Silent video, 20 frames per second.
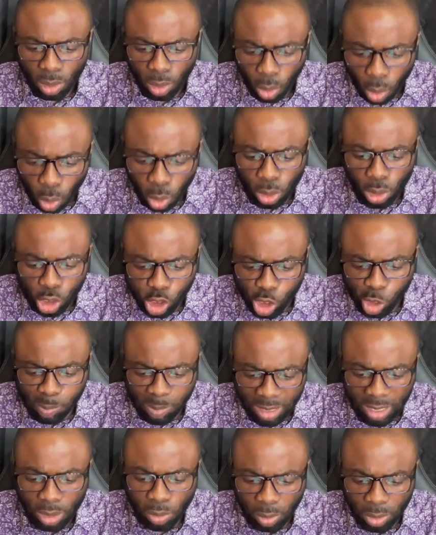Holy
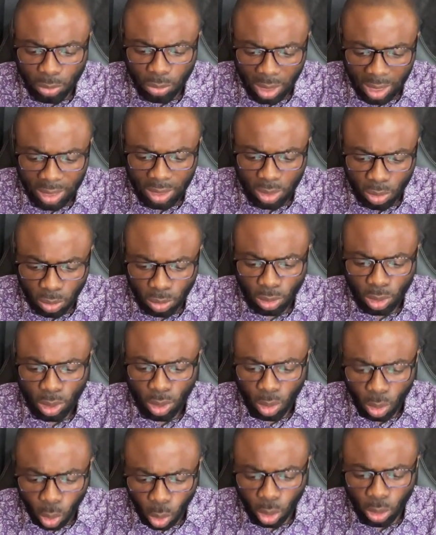Spirit, we thank you.
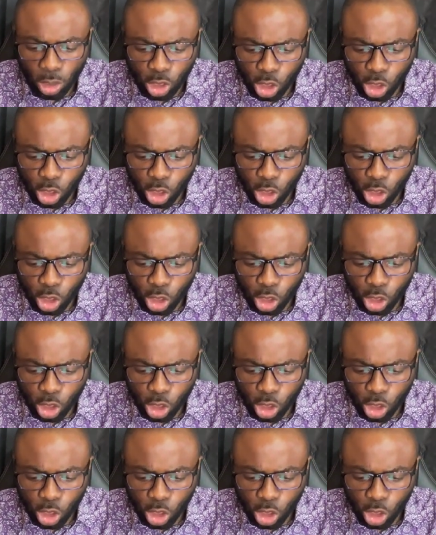Holy